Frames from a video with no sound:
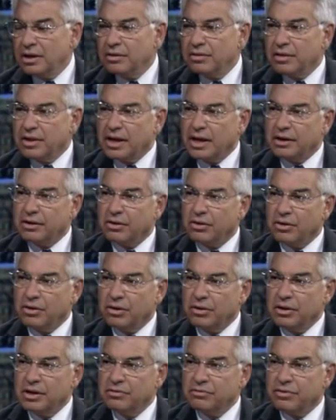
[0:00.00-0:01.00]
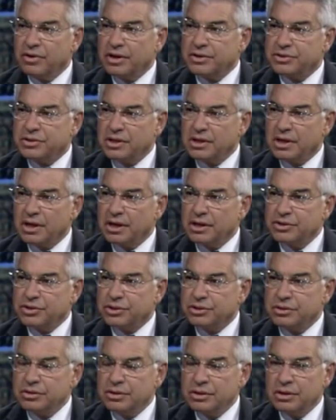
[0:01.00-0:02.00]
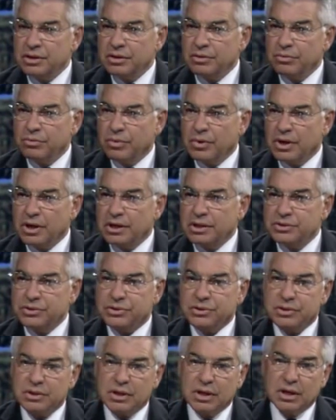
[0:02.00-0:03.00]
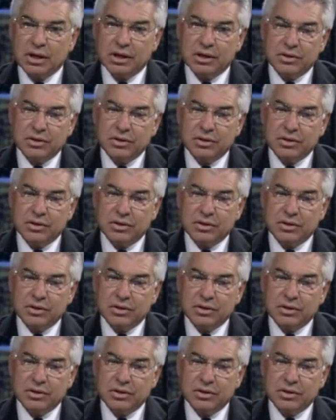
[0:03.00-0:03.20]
that her investigation was uh,